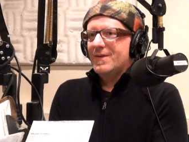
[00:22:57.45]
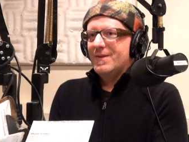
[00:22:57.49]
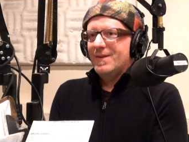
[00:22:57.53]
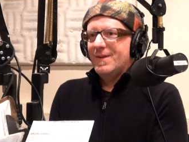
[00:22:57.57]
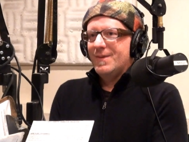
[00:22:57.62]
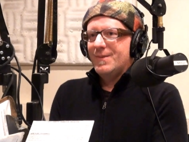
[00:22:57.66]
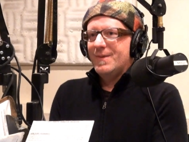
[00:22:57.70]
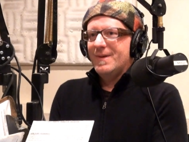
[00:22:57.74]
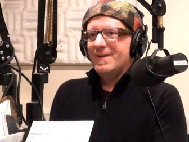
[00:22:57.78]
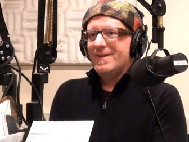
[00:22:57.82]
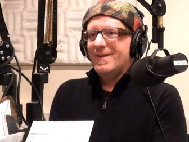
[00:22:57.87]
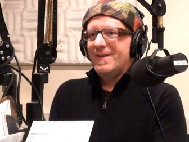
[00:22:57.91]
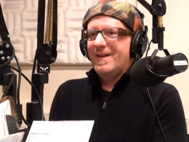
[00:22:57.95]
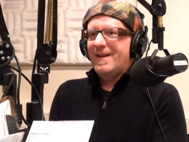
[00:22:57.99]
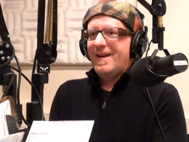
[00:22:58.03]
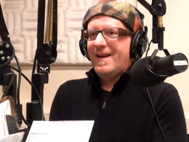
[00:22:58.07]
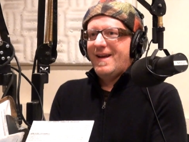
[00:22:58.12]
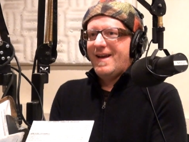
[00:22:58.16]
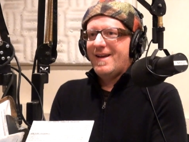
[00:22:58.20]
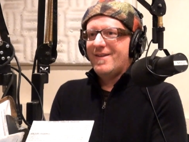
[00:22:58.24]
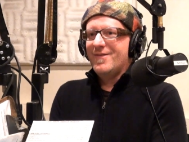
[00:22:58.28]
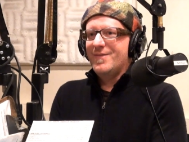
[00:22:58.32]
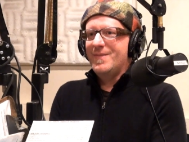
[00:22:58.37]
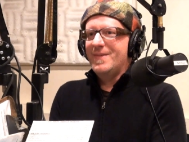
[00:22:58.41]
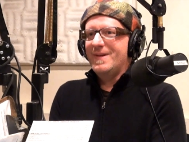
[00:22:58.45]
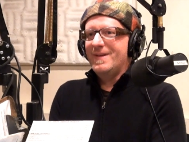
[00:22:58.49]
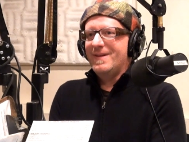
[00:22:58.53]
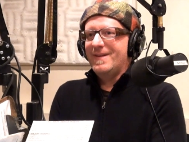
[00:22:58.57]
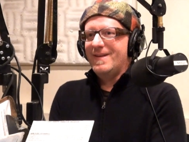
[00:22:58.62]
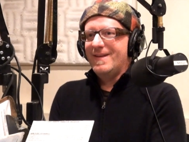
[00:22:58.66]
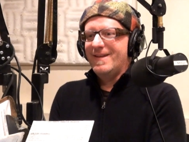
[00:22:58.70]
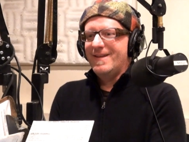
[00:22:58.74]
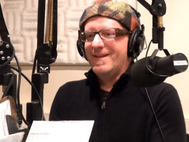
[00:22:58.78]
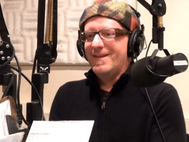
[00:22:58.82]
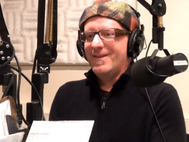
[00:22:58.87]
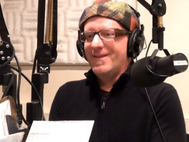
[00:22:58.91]
So the ones that have
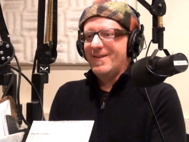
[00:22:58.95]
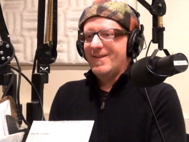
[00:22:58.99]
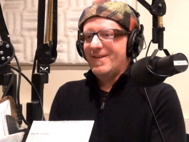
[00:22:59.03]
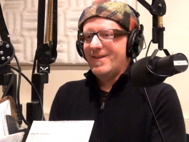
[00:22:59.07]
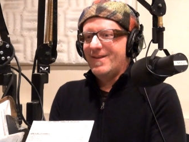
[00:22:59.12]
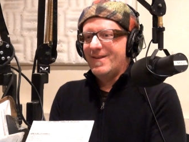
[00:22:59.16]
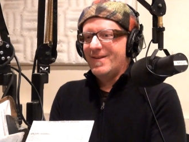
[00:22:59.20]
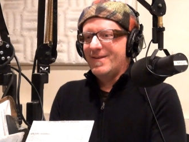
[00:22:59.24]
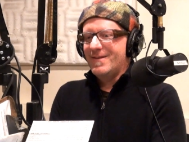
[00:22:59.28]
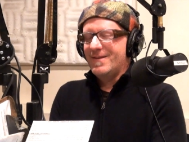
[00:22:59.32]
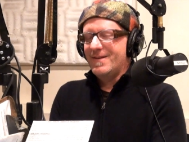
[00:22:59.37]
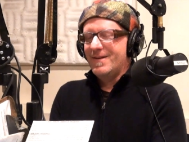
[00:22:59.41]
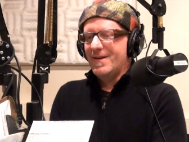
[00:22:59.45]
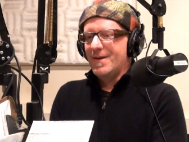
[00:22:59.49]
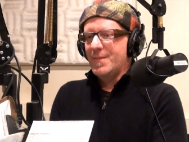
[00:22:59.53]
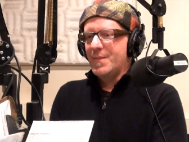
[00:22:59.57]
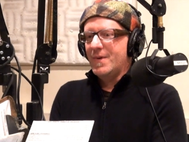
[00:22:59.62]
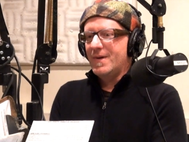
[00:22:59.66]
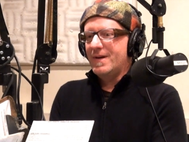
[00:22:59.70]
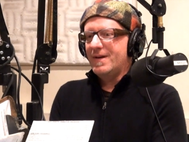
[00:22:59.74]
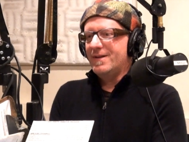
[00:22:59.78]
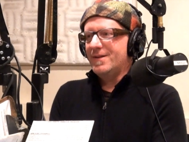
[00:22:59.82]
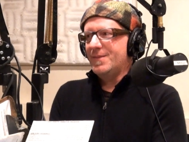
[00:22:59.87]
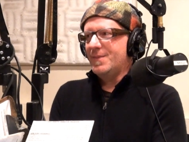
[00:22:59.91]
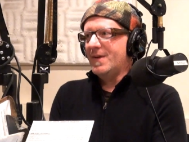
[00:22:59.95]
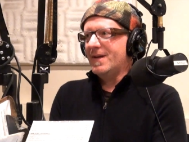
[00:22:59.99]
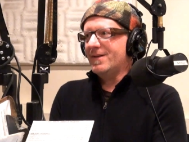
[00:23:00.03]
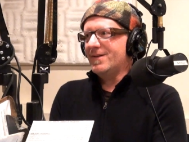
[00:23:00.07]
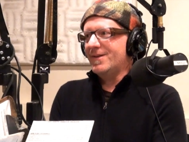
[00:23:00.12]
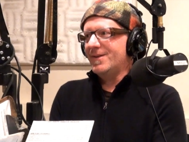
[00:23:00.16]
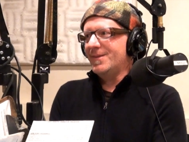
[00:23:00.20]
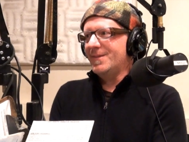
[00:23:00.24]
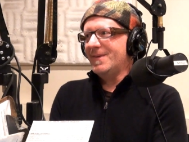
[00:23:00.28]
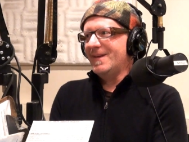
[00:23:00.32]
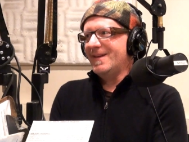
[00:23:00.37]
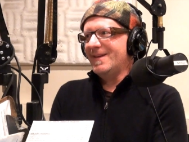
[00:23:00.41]
been done are are pretty
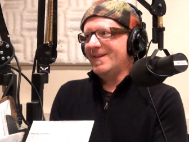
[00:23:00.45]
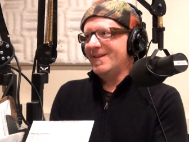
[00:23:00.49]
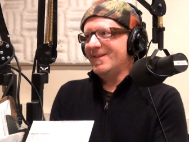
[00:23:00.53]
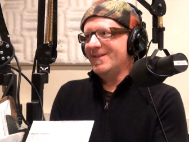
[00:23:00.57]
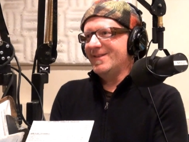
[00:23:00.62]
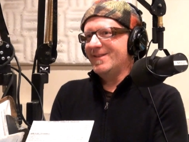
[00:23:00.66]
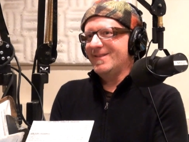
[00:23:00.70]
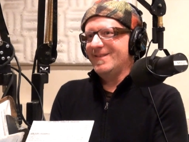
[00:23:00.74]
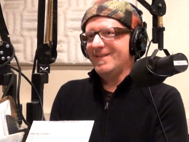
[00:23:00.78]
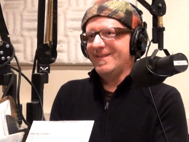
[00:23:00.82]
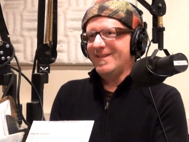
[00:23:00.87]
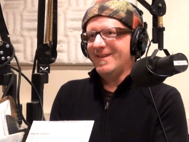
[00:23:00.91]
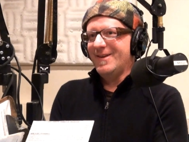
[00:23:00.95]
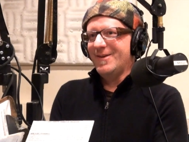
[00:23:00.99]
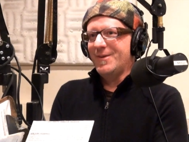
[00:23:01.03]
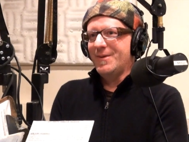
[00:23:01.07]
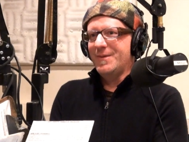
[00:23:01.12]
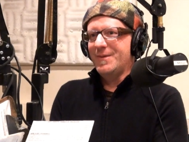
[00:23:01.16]
special because you